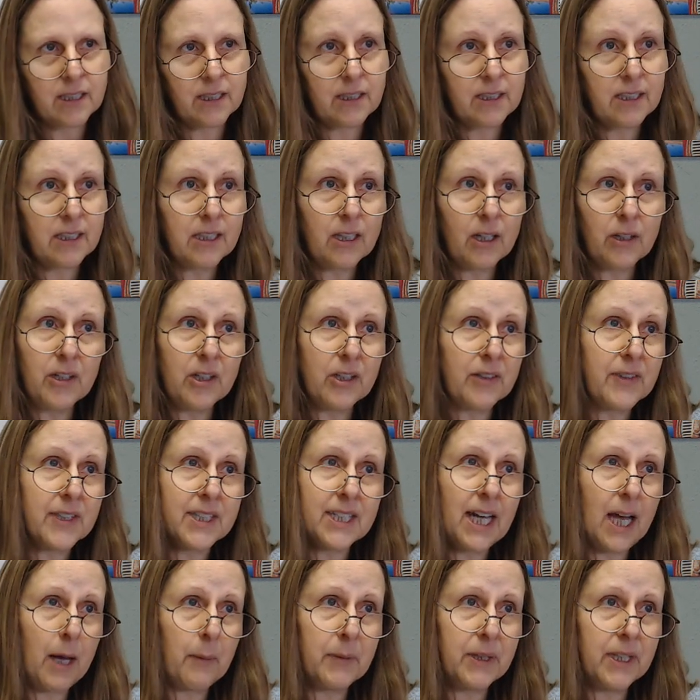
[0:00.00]
You know, you're at the
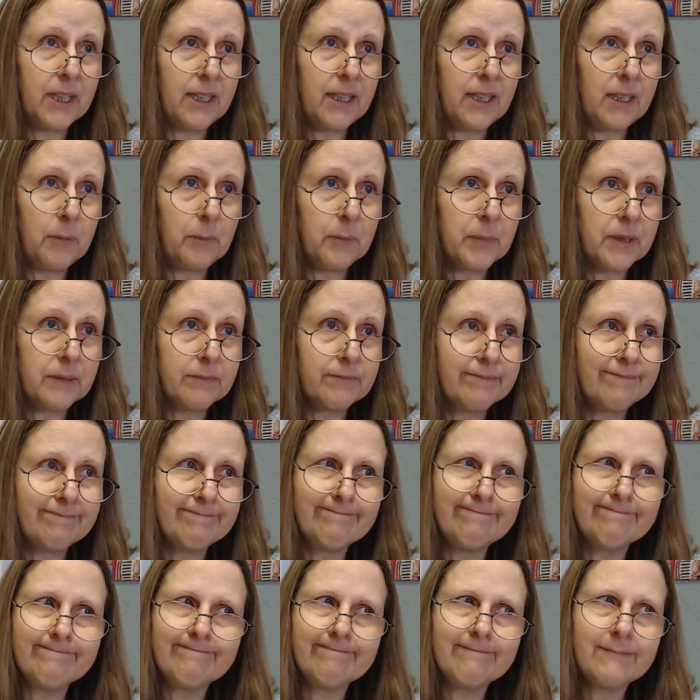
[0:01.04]
top of the heap,
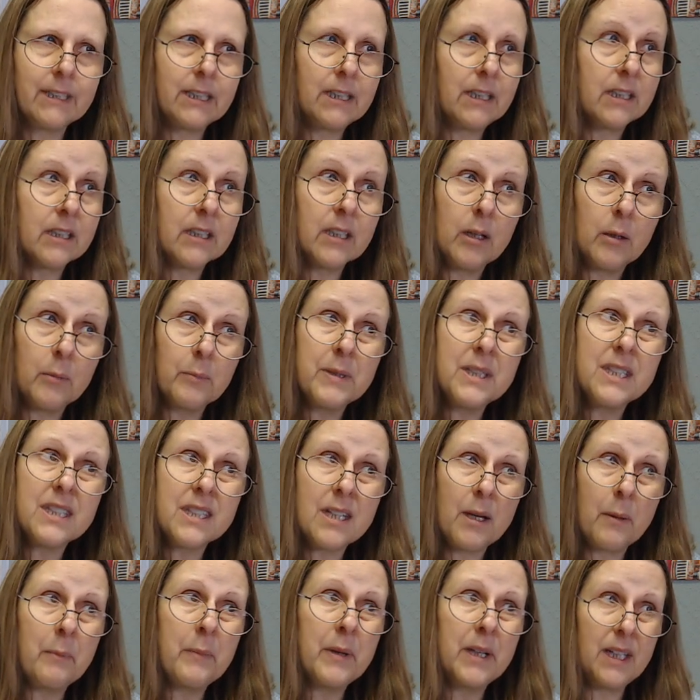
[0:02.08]
going to be
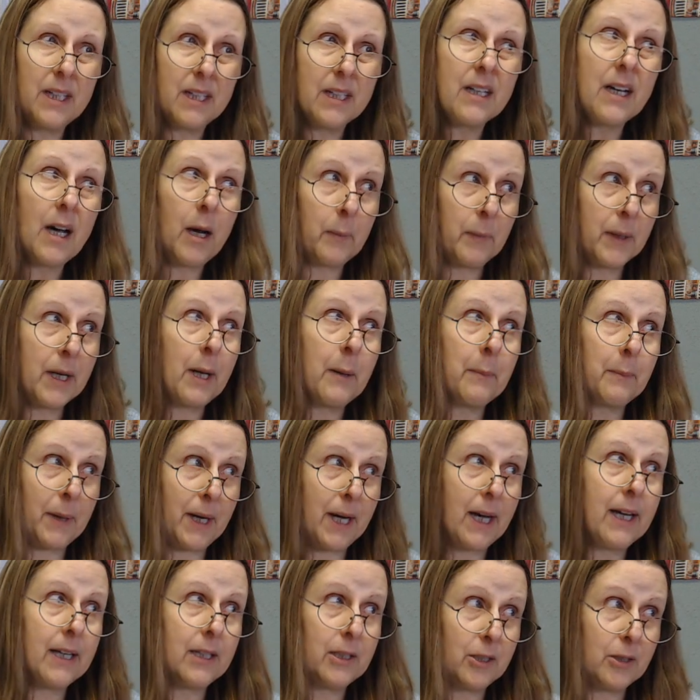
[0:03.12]
somebody coming up
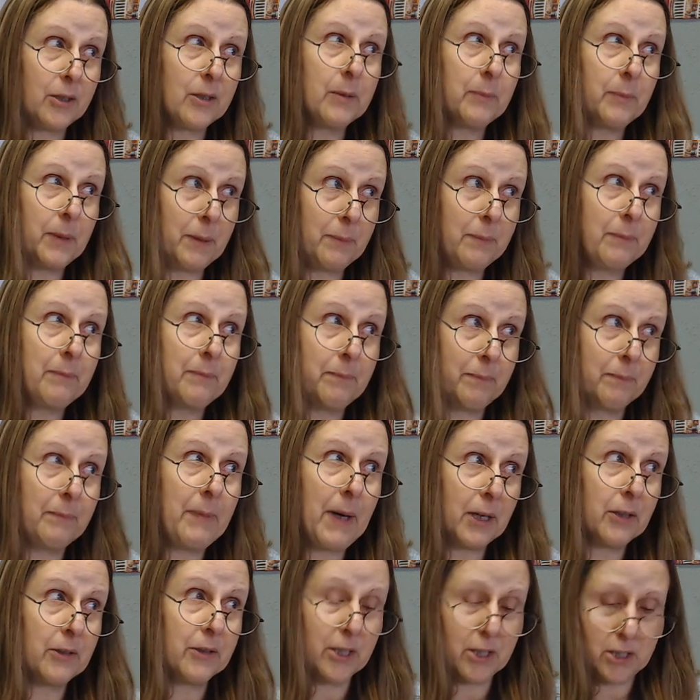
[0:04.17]
behind you to be
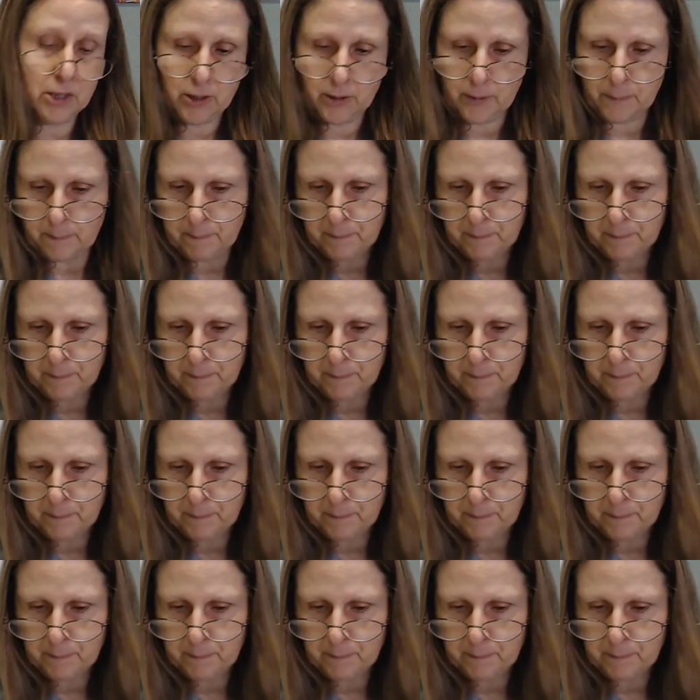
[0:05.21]
better than you.